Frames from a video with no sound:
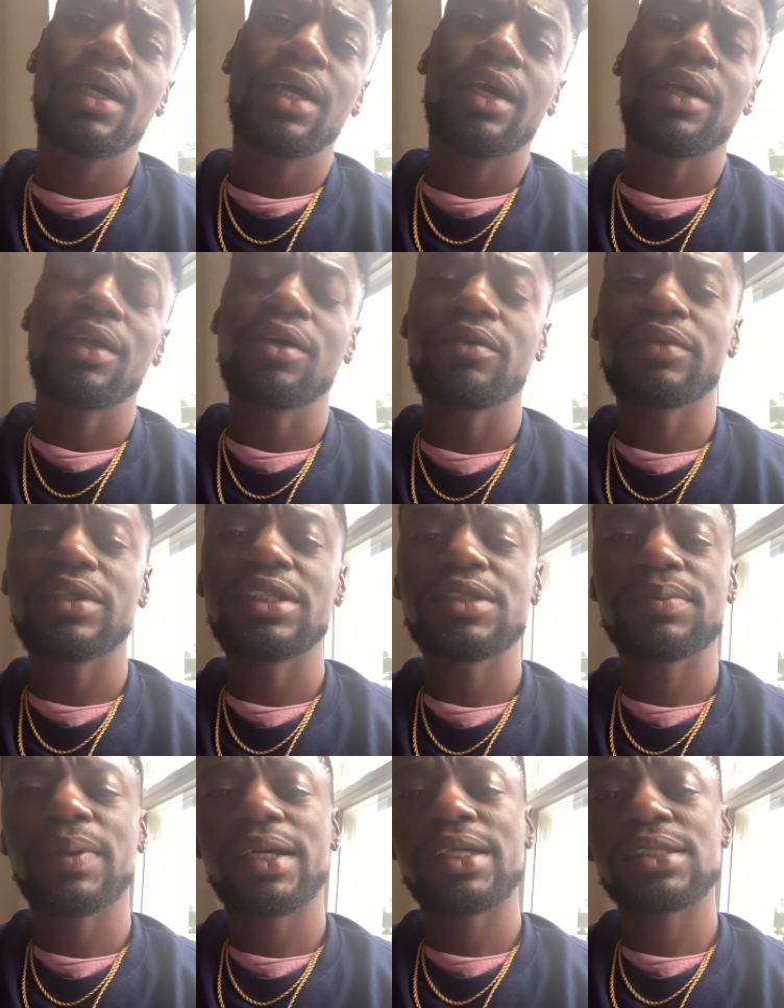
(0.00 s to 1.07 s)
And over these
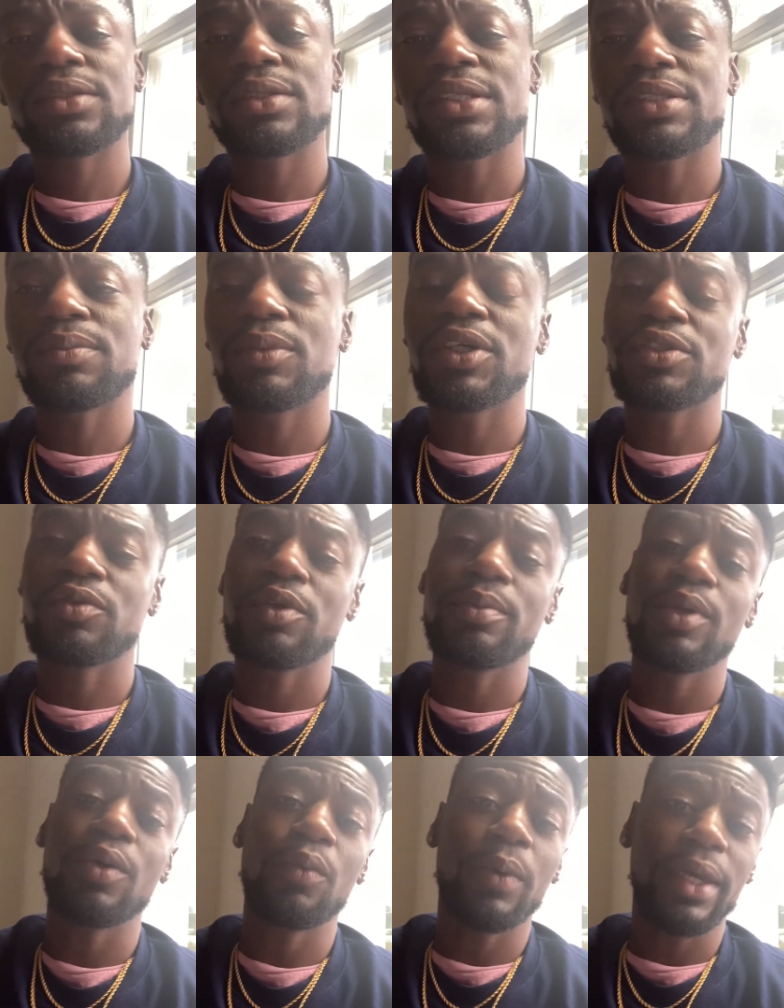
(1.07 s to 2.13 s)
past 6 months, we've
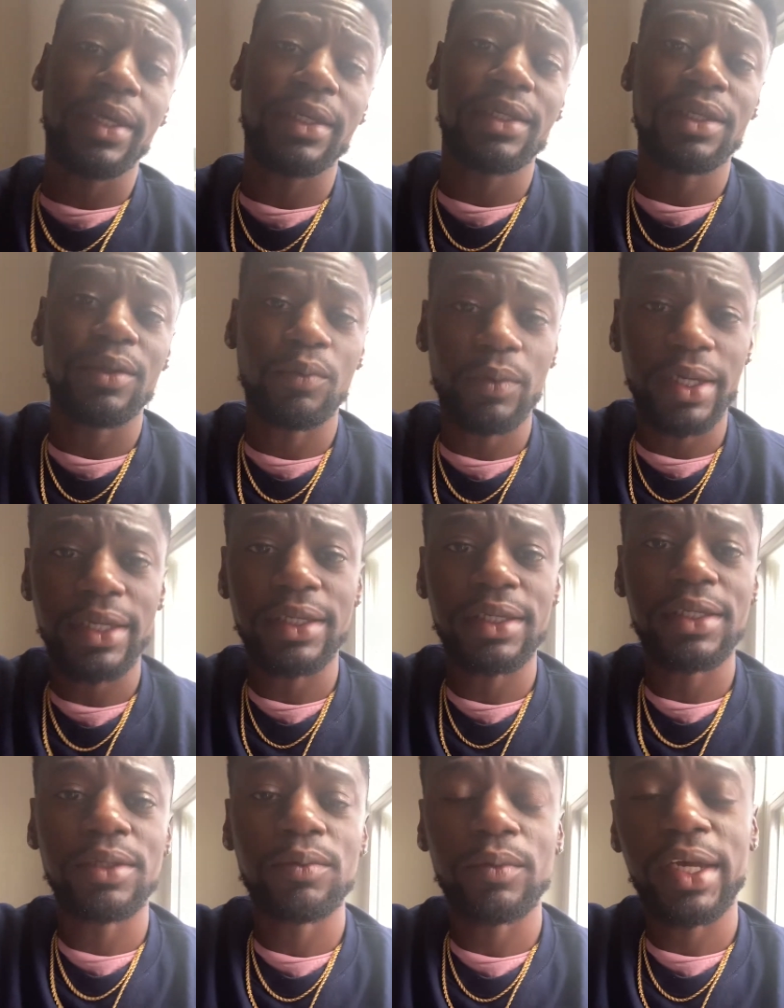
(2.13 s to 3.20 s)
been waiting and waiting
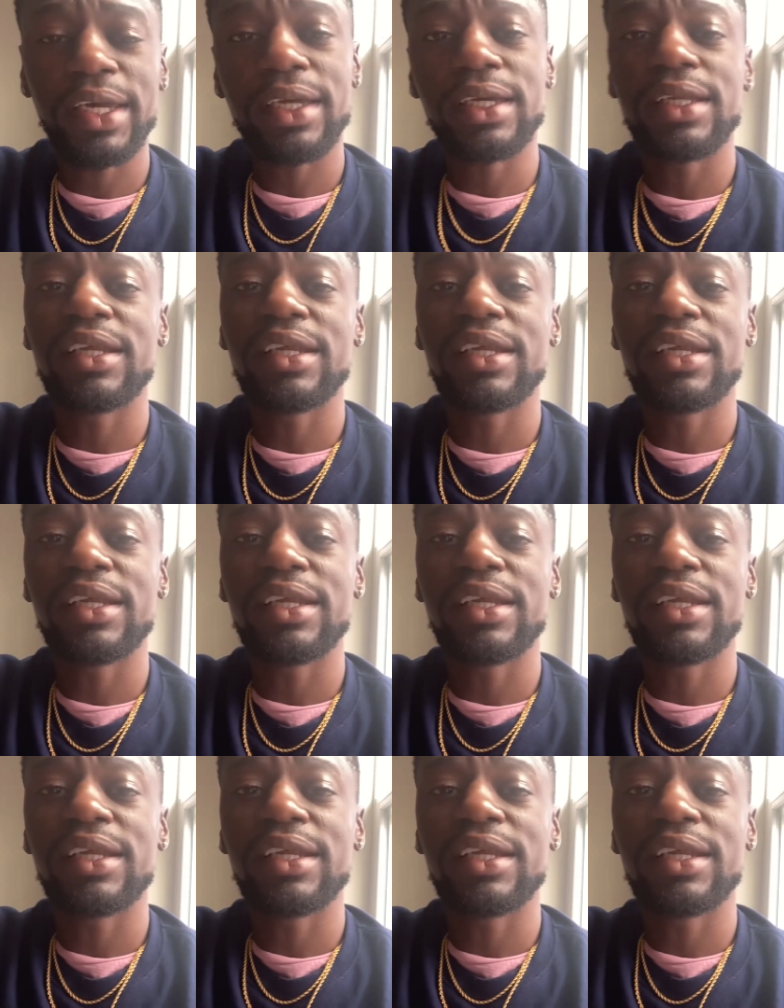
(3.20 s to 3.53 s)
and waiting